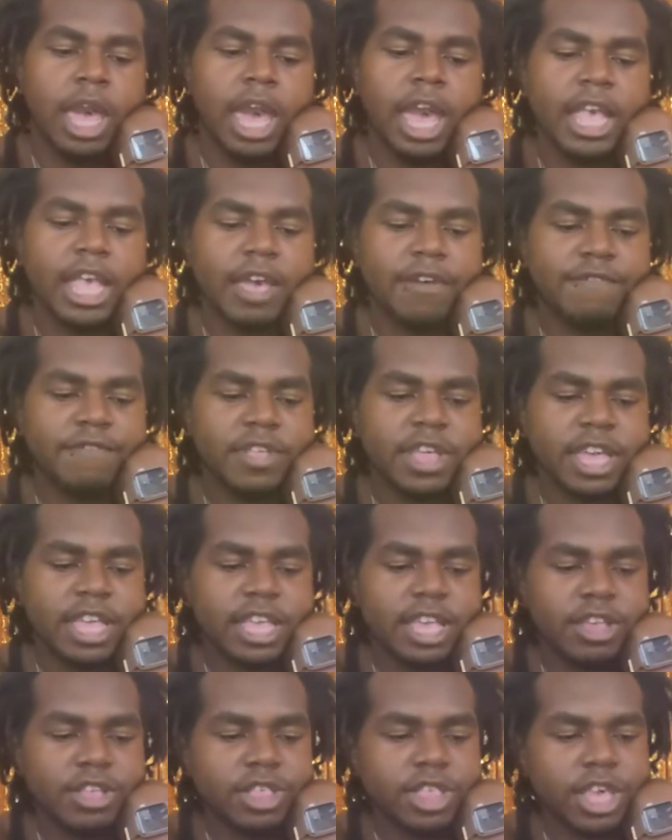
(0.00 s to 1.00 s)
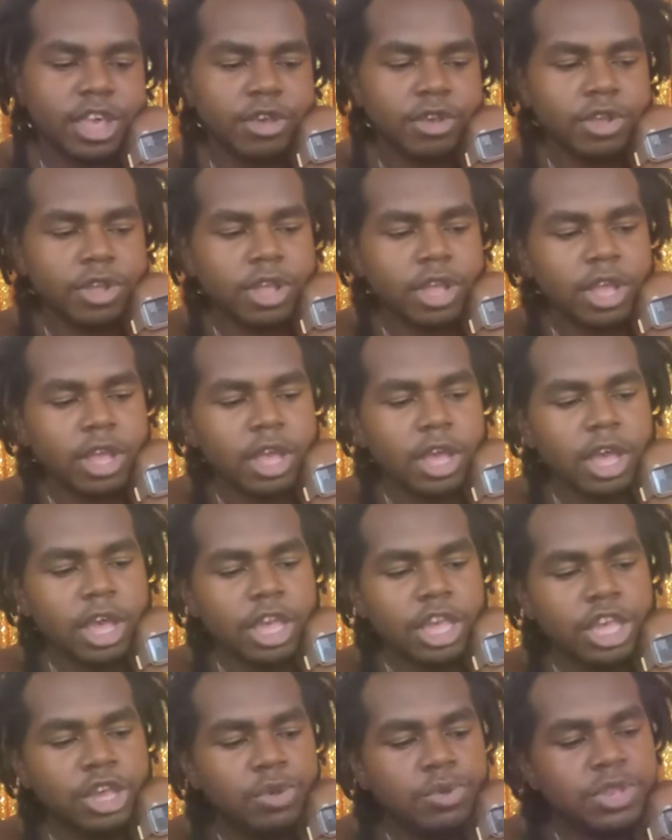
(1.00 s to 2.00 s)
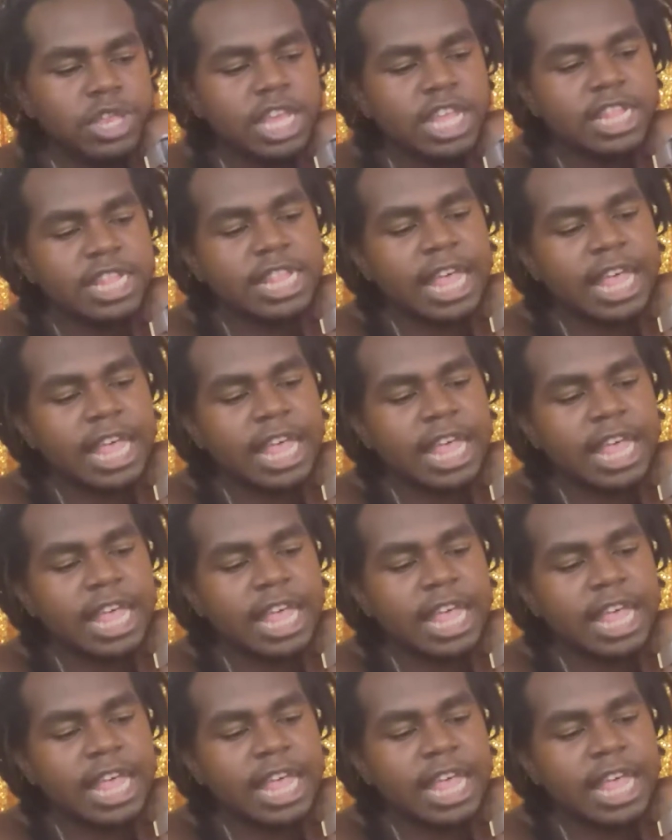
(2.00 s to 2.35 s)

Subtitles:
And I feel like they're using